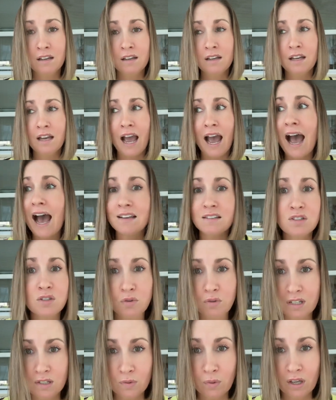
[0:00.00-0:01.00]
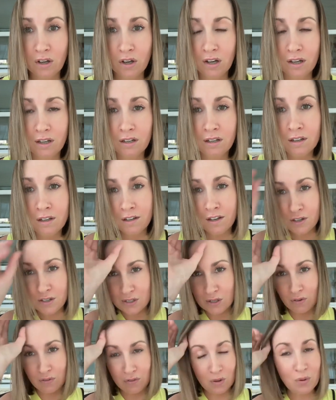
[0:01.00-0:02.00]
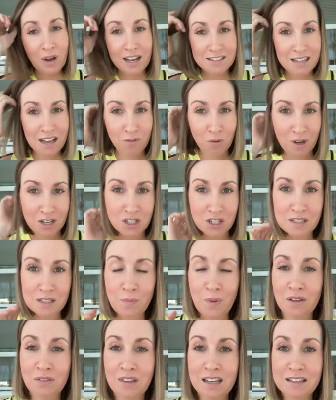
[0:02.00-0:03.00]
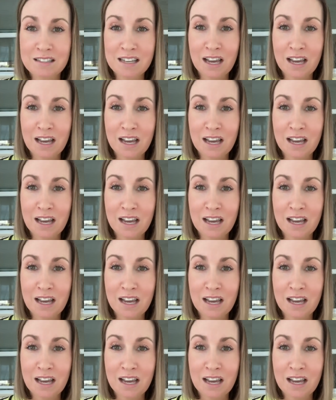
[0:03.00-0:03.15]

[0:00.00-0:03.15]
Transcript: as soon as we could. So if you guys have questions about this,